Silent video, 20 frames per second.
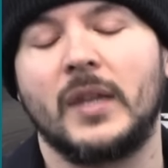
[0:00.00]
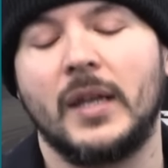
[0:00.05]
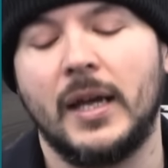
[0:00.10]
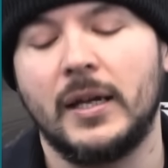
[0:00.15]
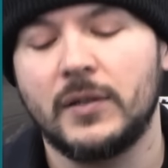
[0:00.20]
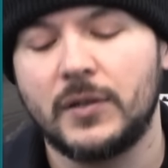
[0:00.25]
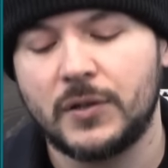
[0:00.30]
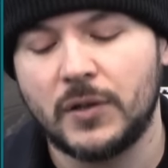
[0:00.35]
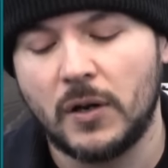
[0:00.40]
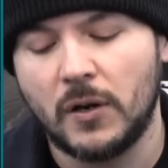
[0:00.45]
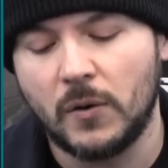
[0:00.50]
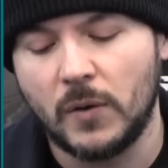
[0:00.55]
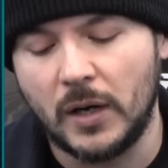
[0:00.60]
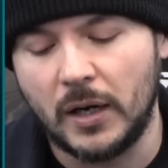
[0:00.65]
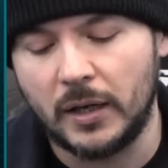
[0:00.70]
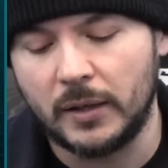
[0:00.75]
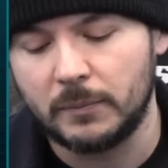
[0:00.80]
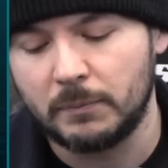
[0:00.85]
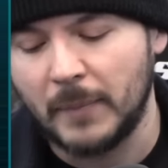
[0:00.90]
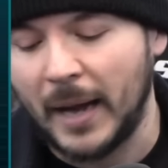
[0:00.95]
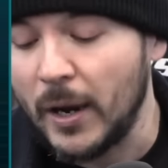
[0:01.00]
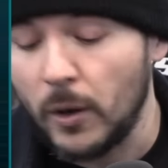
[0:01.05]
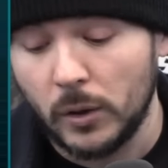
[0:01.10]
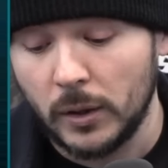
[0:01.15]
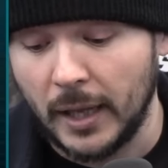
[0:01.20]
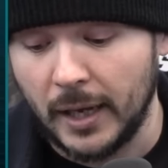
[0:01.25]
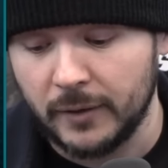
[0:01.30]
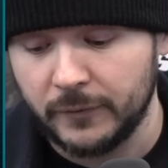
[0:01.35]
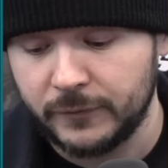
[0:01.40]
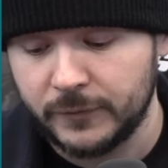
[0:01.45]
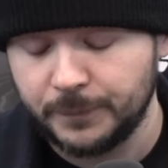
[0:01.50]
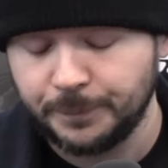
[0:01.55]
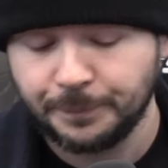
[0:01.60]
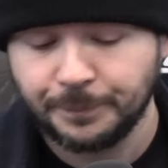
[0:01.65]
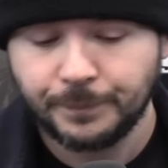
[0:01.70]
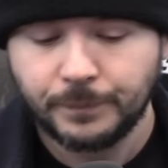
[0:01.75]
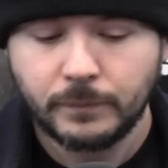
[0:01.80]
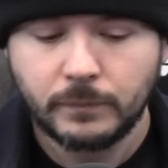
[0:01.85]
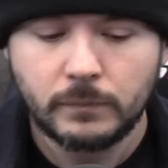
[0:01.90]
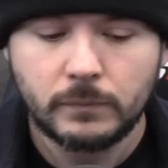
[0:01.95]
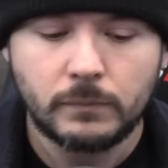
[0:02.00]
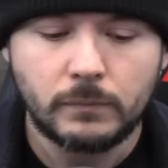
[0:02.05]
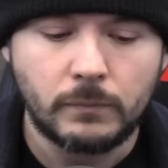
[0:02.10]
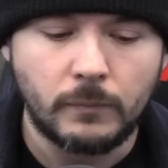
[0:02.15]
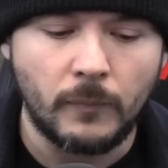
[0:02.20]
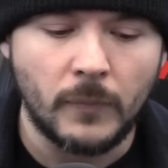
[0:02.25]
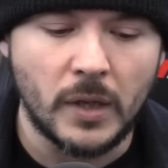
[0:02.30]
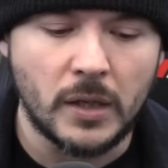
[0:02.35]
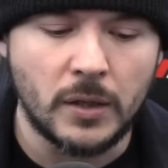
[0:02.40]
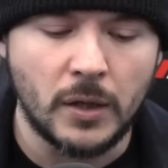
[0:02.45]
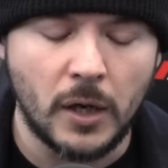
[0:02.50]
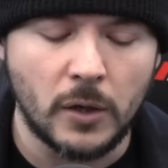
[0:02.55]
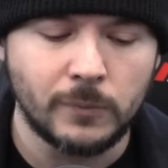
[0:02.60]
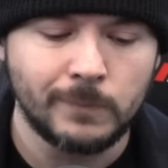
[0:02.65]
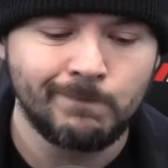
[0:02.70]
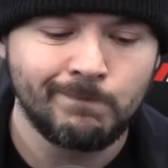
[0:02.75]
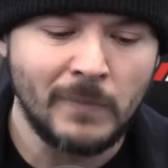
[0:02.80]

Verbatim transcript: And so uh, my whole life, you know,